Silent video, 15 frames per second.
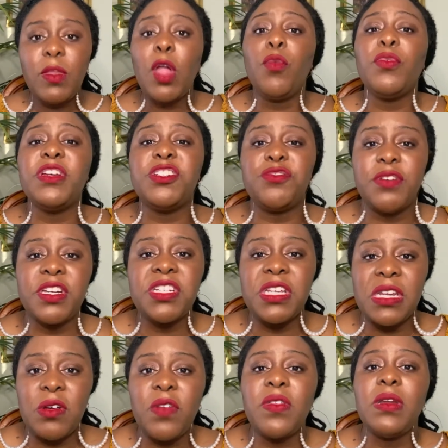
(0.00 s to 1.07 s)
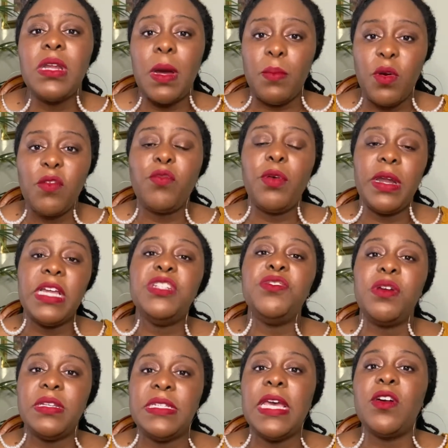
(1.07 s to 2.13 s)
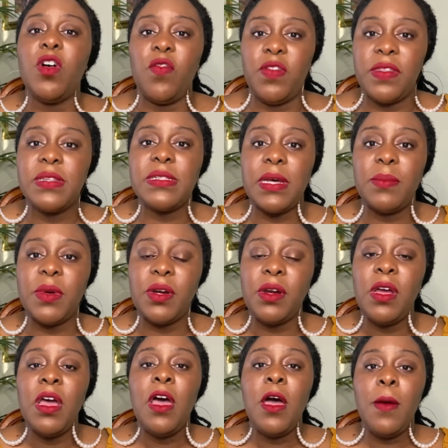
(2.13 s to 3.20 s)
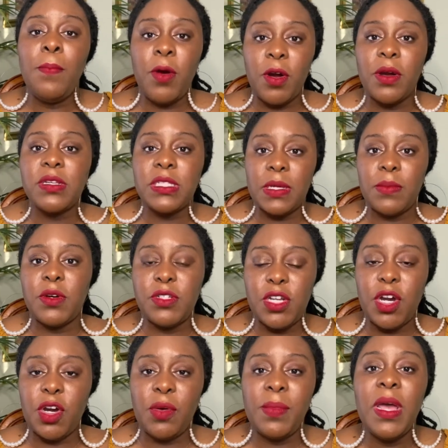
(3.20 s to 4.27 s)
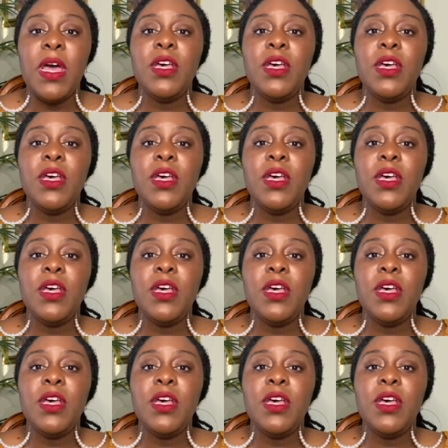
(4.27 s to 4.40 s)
restriction on the number of credits you can take over the summer per summer term.